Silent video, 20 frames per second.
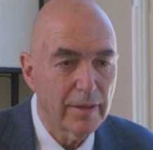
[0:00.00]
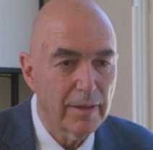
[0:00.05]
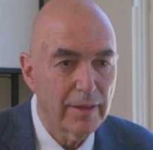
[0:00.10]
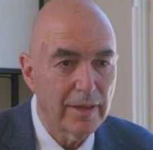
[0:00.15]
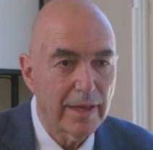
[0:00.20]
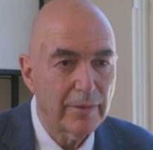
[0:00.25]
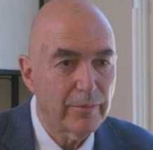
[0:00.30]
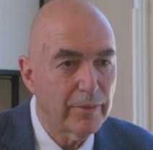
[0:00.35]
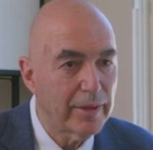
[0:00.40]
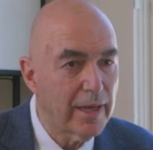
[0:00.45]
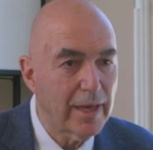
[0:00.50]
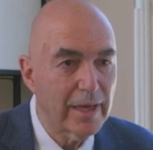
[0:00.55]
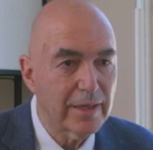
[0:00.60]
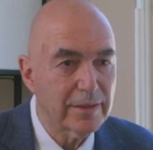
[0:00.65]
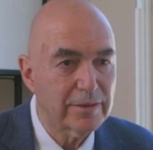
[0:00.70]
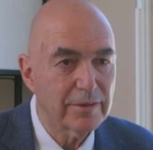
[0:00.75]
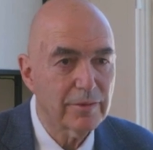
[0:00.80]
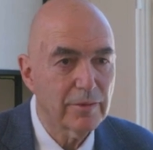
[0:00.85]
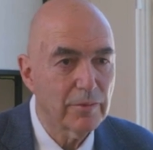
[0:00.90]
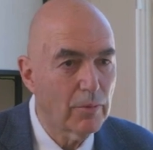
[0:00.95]
And we
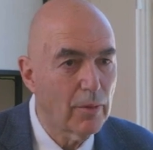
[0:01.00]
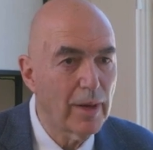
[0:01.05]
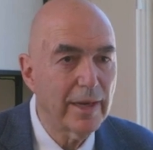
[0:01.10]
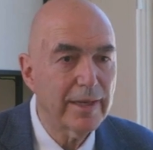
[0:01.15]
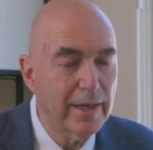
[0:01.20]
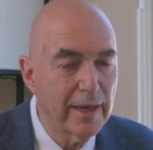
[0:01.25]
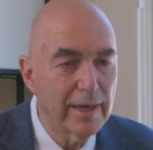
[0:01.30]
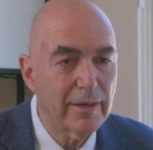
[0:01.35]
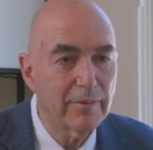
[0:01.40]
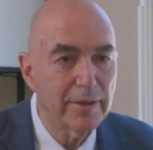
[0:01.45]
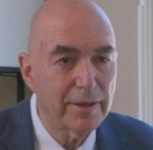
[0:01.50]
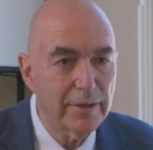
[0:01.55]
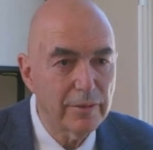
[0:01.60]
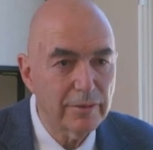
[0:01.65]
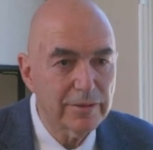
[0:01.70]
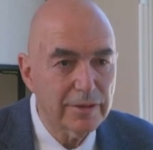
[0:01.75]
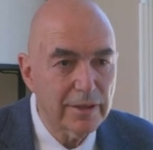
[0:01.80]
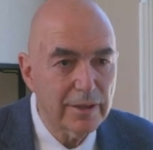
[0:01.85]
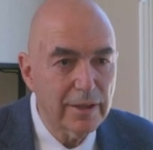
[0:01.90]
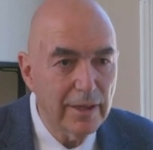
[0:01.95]
asked, why can't we
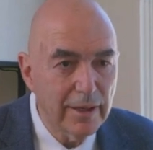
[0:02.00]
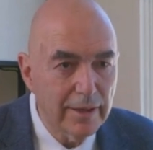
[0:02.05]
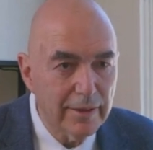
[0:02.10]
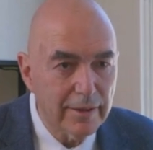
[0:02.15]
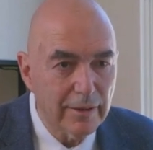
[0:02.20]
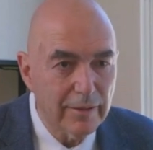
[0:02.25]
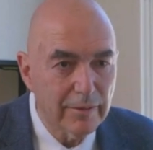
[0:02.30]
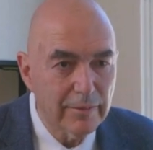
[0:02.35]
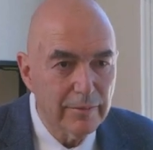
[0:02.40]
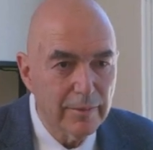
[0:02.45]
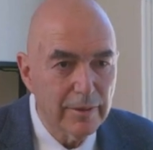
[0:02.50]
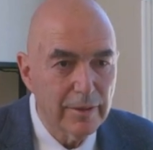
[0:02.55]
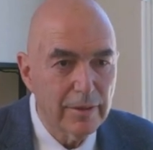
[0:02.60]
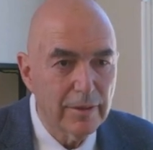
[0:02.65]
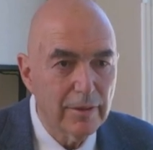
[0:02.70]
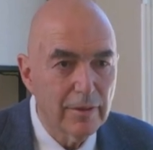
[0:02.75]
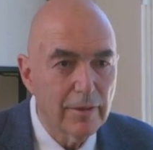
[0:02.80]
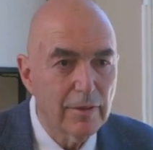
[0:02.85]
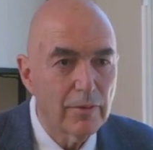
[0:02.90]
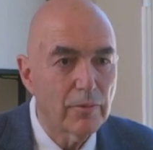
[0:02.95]
use it here?
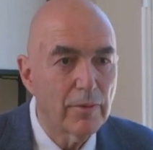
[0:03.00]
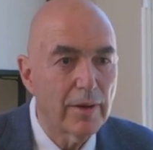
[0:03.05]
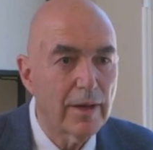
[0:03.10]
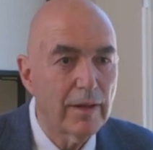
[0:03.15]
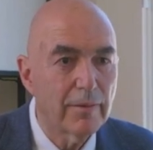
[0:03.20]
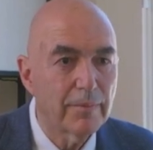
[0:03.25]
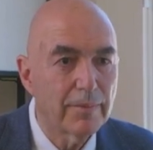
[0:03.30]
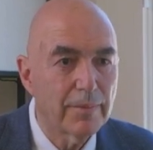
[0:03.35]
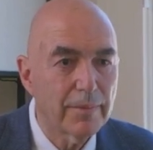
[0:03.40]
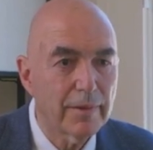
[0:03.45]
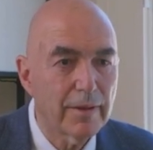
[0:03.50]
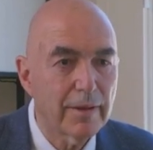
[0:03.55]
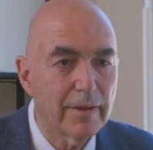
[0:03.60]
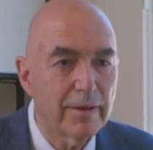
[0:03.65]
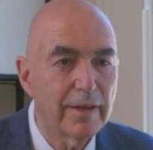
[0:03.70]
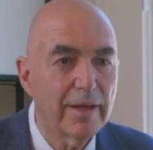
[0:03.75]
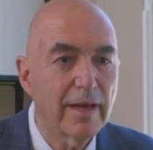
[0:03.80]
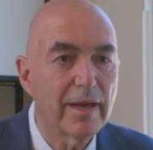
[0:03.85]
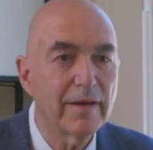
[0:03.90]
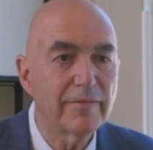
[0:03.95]
Well,
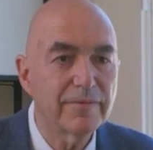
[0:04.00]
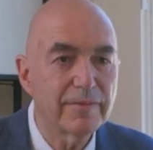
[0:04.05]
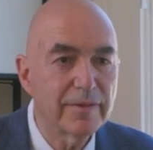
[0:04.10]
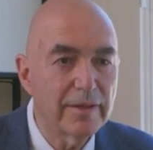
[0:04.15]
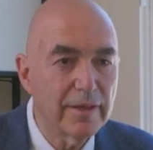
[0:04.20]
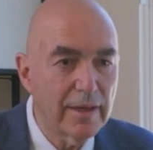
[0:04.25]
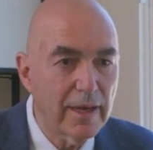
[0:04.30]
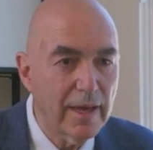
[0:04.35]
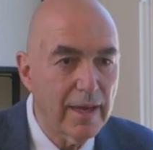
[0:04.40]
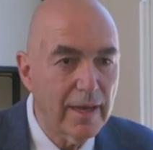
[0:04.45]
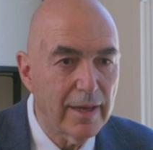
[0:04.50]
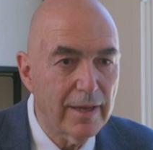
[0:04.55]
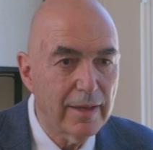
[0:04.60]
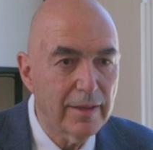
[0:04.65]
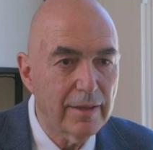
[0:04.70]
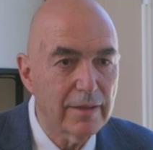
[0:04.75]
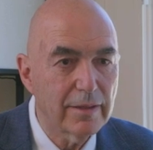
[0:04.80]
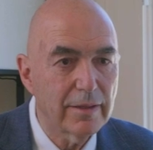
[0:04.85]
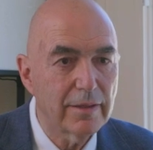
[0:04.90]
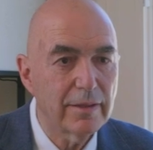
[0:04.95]
the
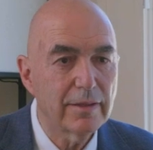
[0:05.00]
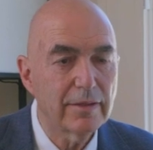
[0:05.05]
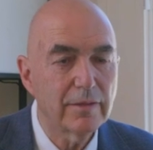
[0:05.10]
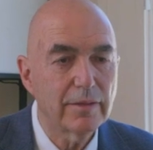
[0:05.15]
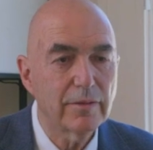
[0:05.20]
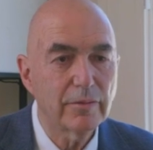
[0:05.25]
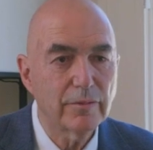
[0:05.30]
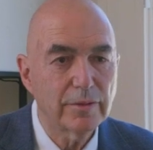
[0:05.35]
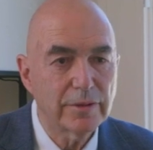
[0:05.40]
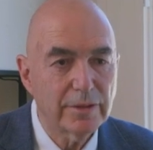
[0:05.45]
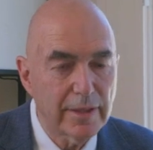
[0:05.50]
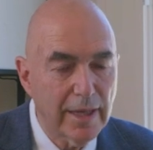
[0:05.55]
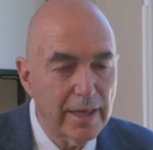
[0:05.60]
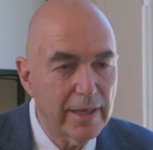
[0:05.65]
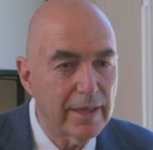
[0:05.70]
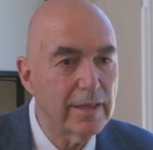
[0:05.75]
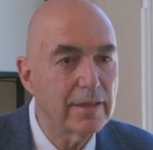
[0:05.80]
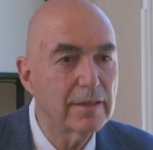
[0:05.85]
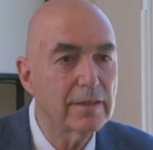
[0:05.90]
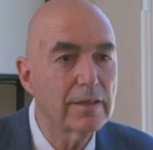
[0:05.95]
FDA was
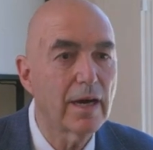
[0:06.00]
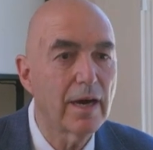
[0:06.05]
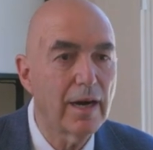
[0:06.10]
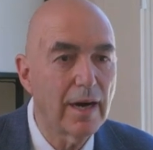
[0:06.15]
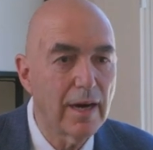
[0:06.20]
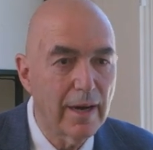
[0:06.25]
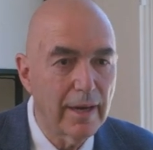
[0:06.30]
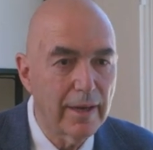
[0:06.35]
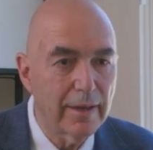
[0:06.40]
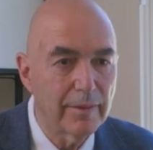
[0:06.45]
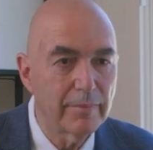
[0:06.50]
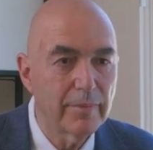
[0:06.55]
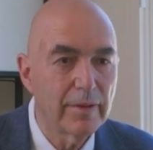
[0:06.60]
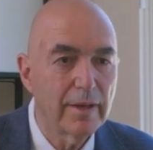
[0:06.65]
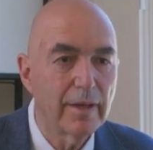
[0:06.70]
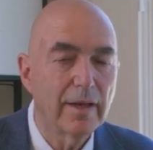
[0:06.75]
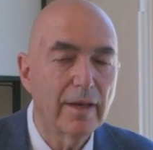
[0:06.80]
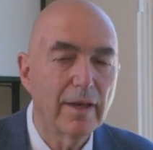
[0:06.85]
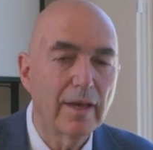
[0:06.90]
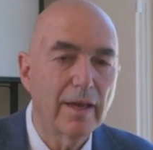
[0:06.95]
taking time
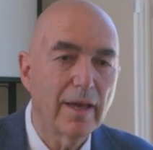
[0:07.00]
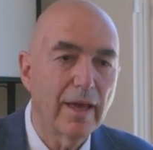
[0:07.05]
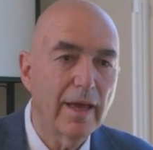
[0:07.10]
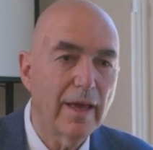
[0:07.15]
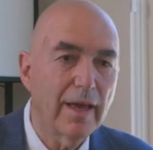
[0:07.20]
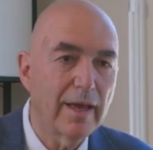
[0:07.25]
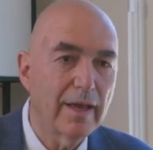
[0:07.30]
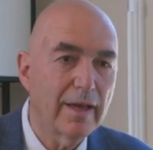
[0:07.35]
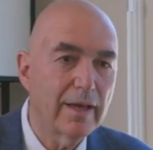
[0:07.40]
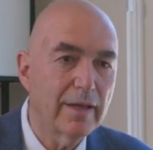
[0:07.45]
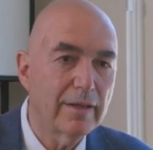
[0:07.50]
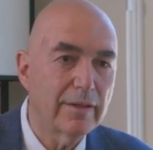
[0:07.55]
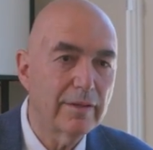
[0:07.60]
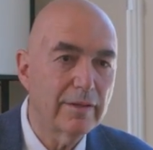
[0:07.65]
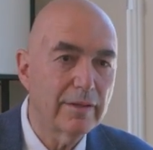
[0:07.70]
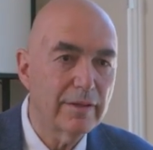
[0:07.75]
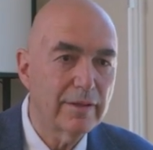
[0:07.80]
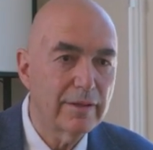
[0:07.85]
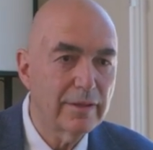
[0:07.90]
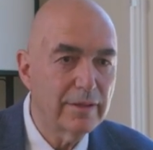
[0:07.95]
and
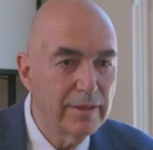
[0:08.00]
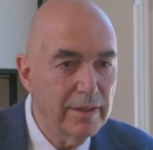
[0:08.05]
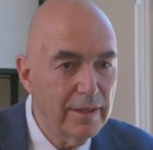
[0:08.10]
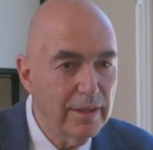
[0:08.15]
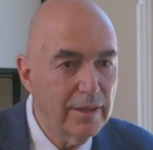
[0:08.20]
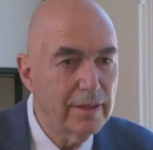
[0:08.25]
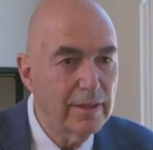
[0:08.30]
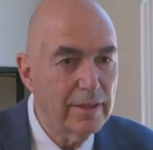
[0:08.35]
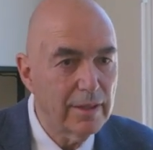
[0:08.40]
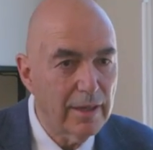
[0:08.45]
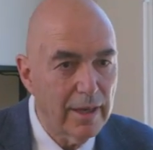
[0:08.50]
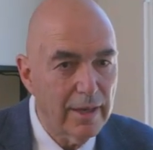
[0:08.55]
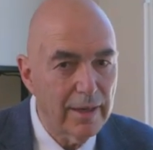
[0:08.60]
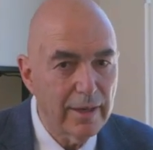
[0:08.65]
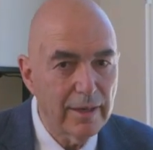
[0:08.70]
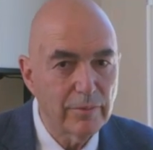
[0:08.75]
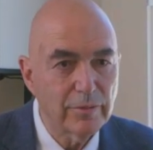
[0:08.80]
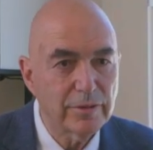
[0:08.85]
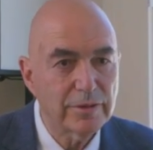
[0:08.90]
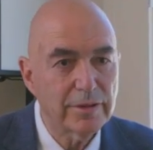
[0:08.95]
the
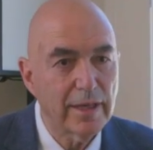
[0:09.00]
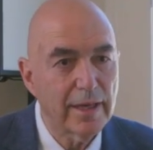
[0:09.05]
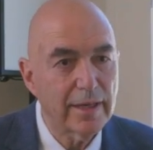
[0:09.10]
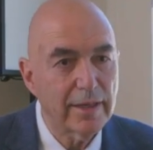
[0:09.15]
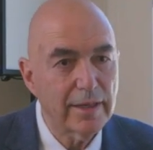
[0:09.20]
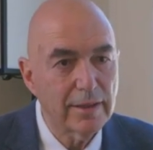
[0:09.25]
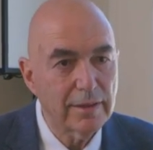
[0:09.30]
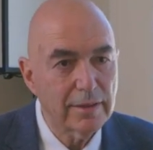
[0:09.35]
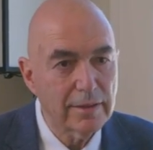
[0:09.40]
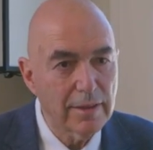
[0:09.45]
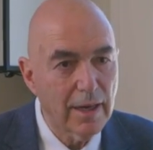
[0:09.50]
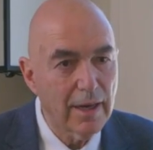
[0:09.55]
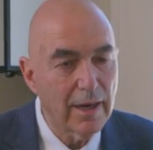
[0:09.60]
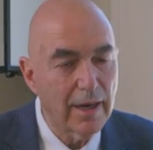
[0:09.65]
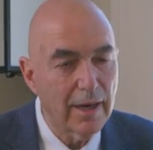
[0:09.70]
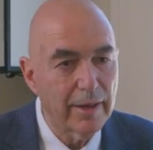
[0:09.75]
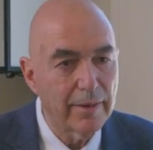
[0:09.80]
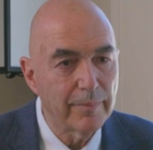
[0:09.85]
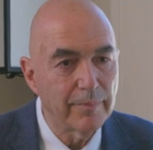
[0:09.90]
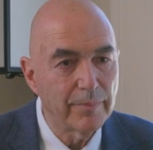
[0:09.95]
DEA was taking
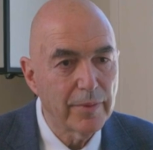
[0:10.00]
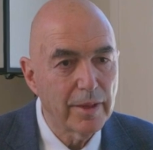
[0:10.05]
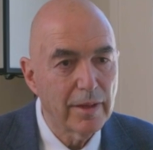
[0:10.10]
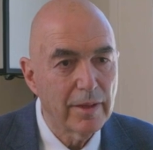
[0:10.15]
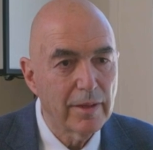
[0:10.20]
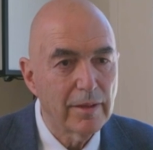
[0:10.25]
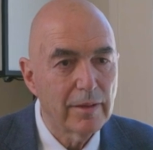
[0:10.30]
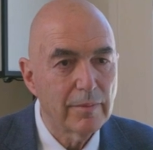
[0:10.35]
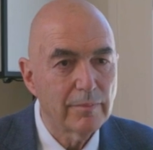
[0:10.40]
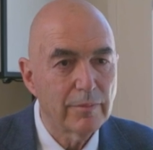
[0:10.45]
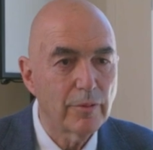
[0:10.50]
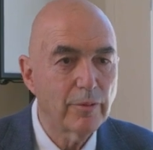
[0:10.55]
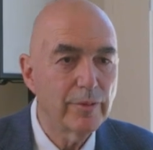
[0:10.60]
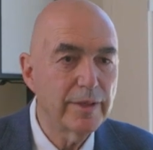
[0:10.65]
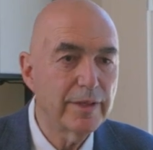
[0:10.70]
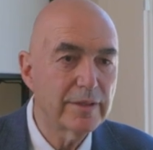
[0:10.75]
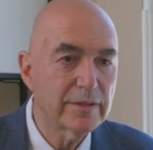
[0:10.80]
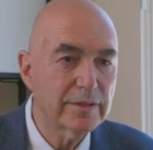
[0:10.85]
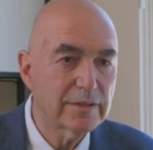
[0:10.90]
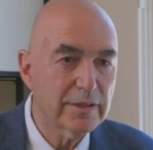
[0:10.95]
time, but
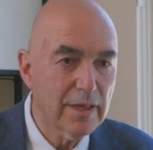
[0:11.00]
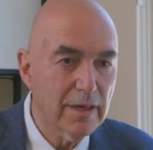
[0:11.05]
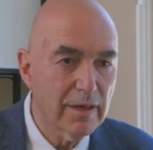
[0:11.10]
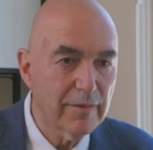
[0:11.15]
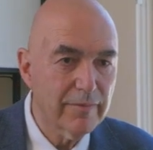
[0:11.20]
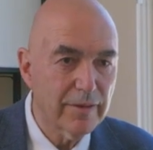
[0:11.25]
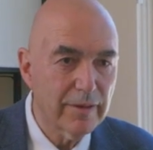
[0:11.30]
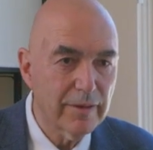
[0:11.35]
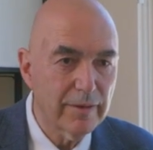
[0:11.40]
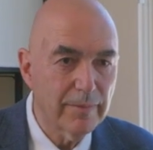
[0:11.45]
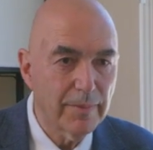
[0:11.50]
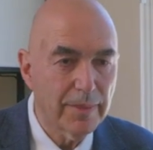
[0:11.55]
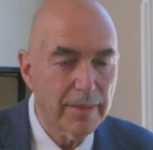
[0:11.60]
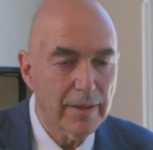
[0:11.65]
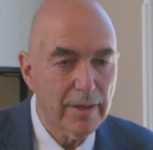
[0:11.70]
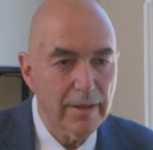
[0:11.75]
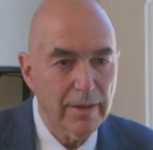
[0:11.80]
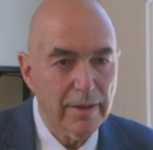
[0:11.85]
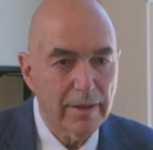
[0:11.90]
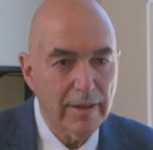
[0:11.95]
we discovered
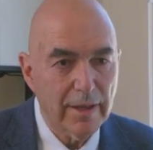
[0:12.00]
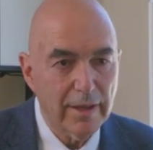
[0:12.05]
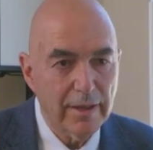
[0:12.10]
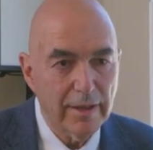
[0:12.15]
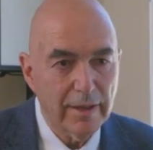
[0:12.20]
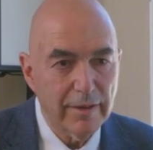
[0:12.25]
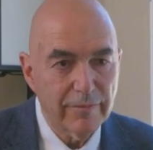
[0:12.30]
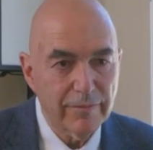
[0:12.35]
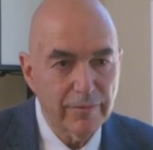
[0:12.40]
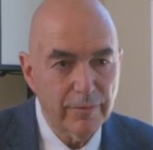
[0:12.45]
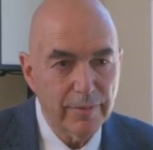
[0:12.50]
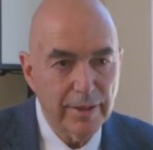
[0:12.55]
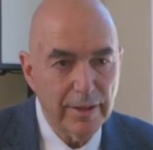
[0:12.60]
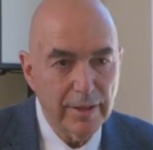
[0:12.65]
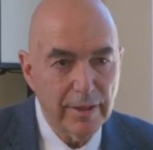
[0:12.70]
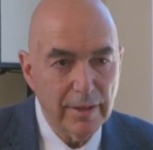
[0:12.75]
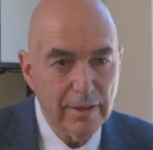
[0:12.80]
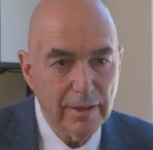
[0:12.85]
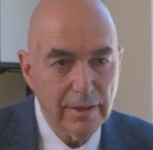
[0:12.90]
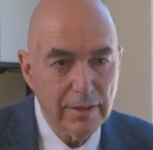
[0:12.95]
that if
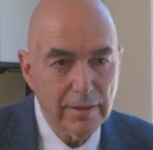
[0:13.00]
we